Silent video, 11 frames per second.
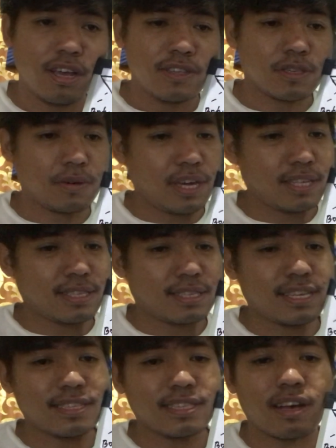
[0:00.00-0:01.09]
So it
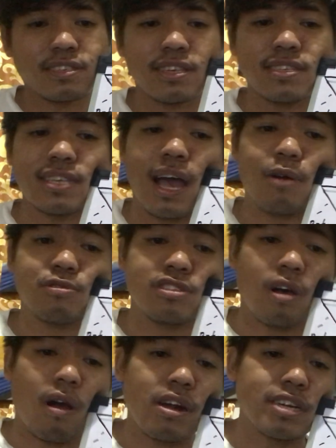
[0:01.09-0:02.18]
discusses how
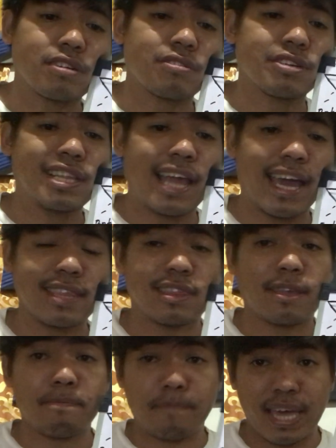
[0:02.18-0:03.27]
dark or light
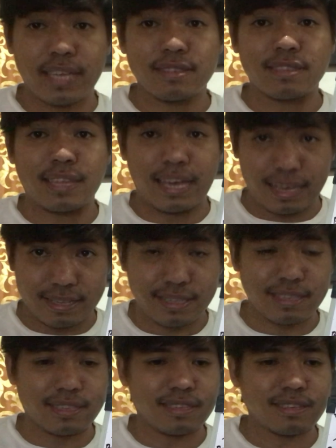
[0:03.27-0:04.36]
the paint
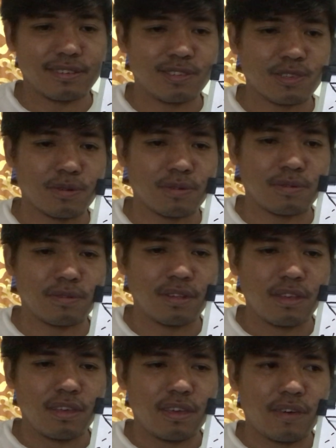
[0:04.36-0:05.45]
is. So
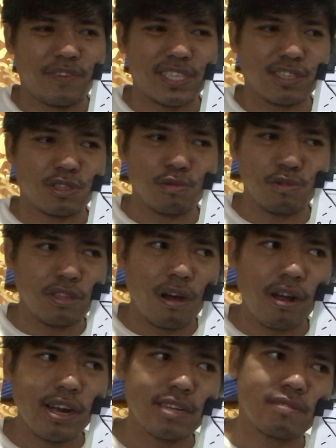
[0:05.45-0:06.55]
if it's too
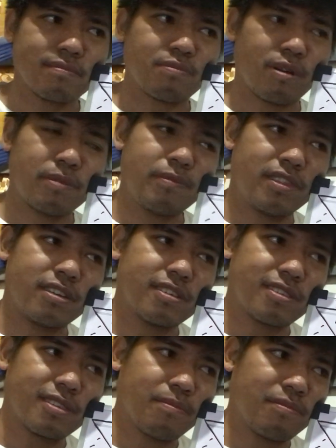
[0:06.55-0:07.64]
dark, probably there's
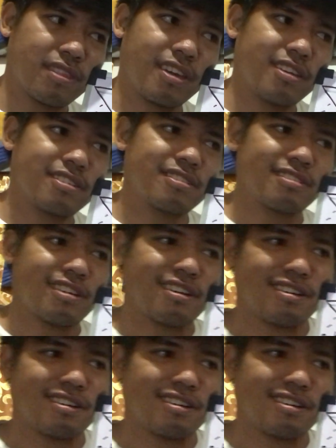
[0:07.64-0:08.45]
something